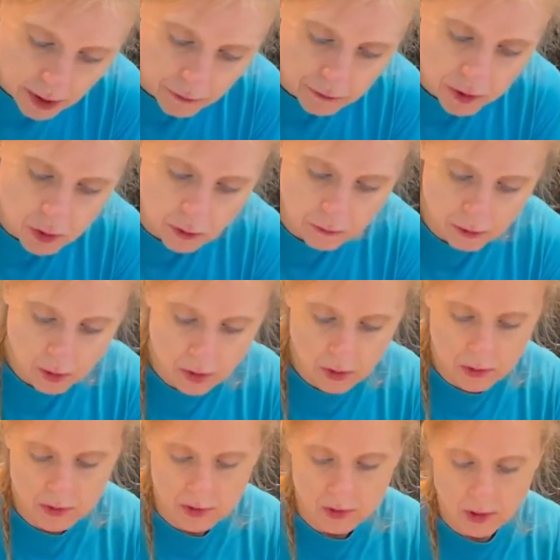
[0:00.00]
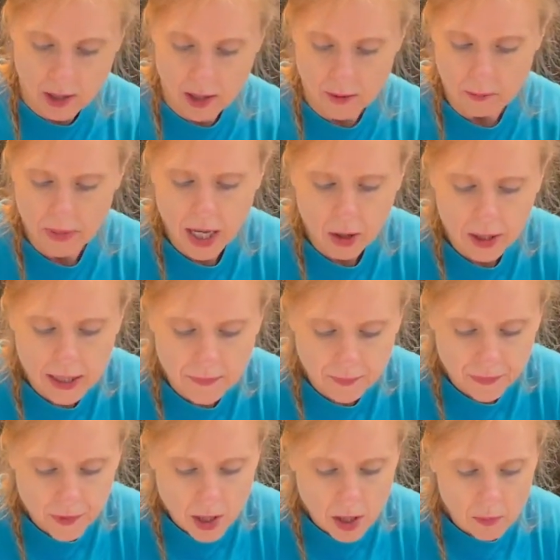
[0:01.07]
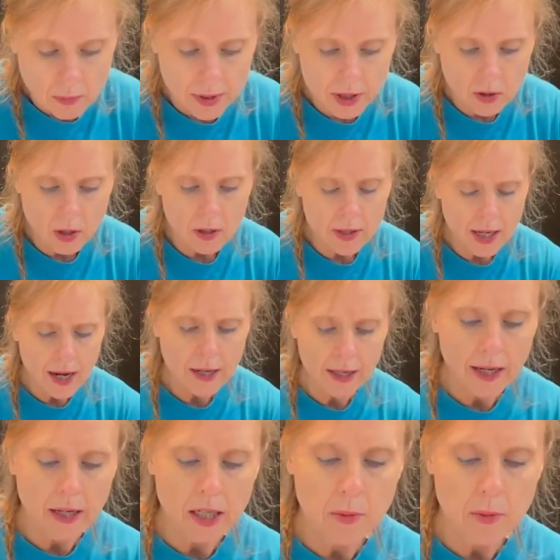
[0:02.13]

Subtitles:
view of Rollo's belly, but there are not any